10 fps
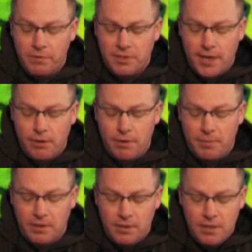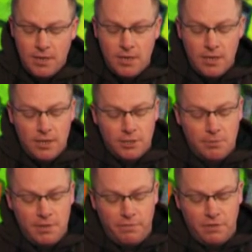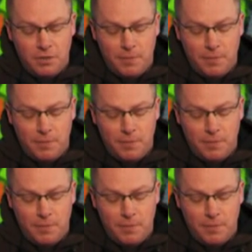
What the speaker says: a tail rubber. So when the fish